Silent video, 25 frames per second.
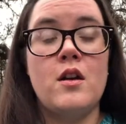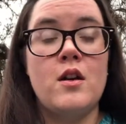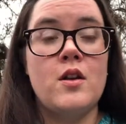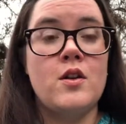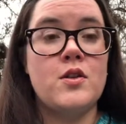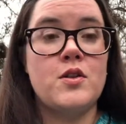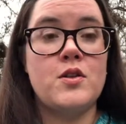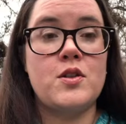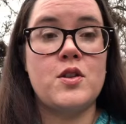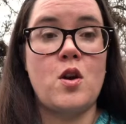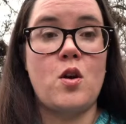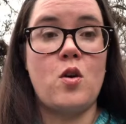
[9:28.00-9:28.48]

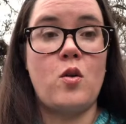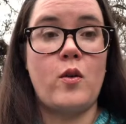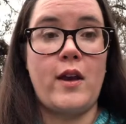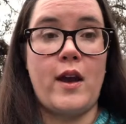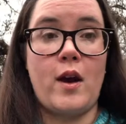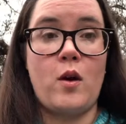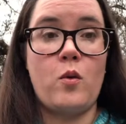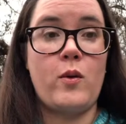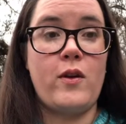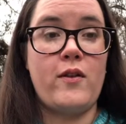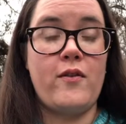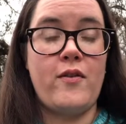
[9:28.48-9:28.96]
so
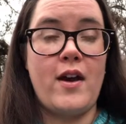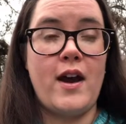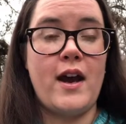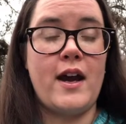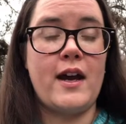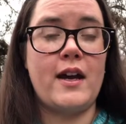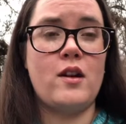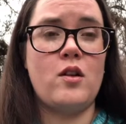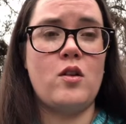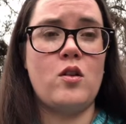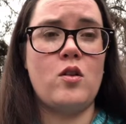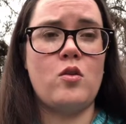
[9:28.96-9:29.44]
yeah, we've
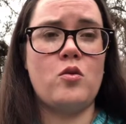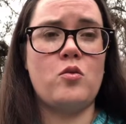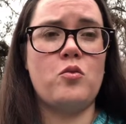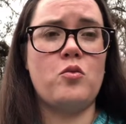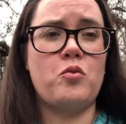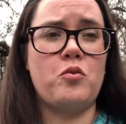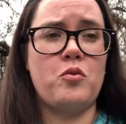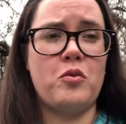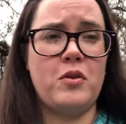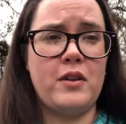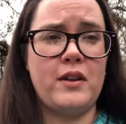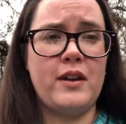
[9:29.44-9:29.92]
had
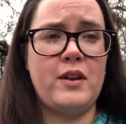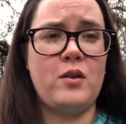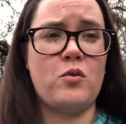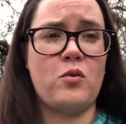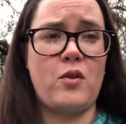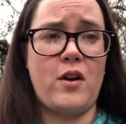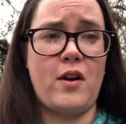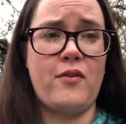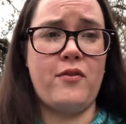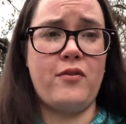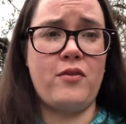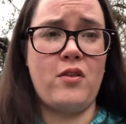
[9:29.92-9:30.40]
really
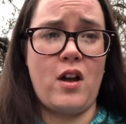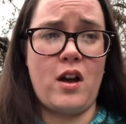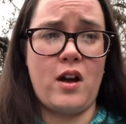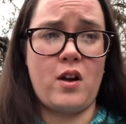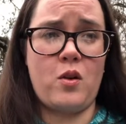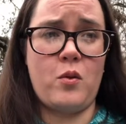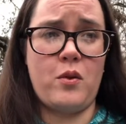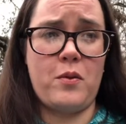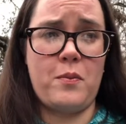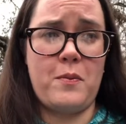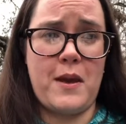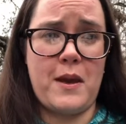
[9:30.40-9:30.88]
rough luck
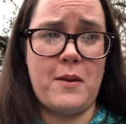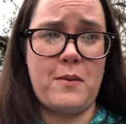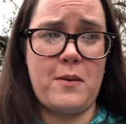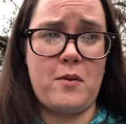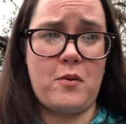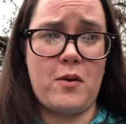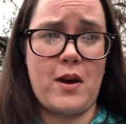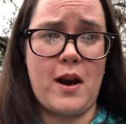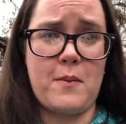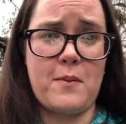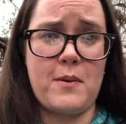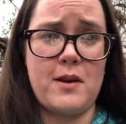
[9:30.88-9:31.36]
with baby
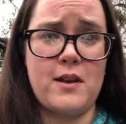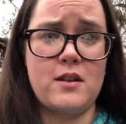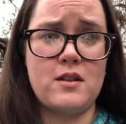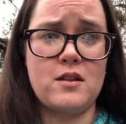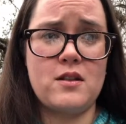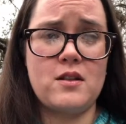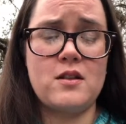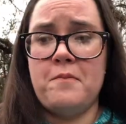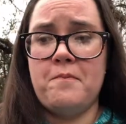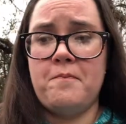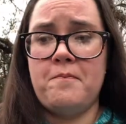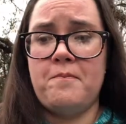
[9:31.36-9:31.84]

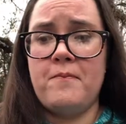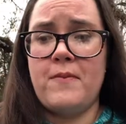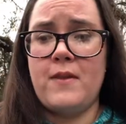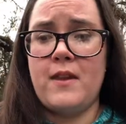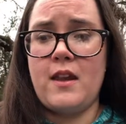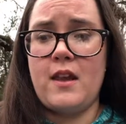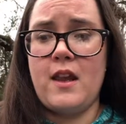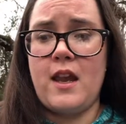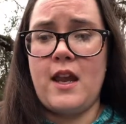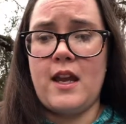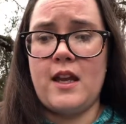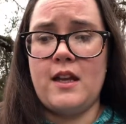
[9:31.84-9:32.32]
rabbits
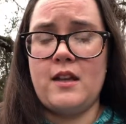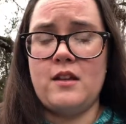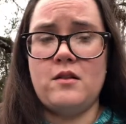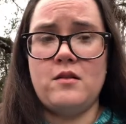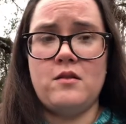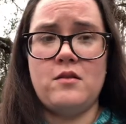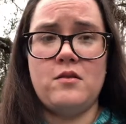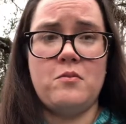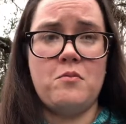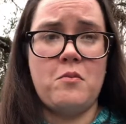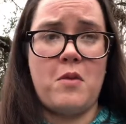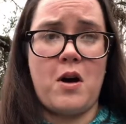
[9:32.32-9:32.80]

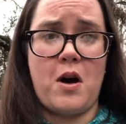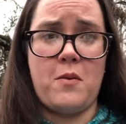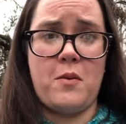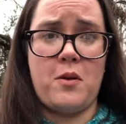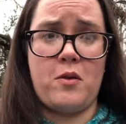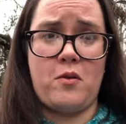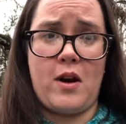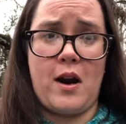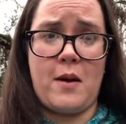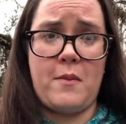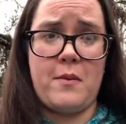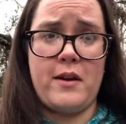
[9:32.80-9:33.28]
and mama
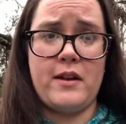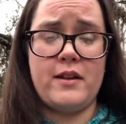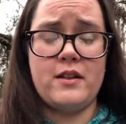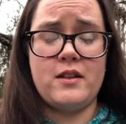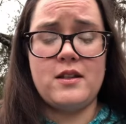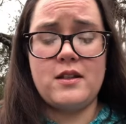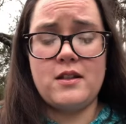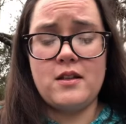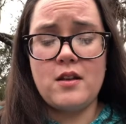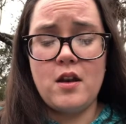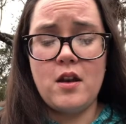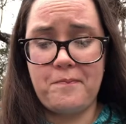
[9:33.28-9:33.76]

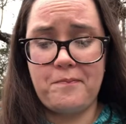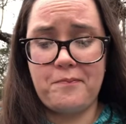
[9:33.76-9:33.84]
rabbits,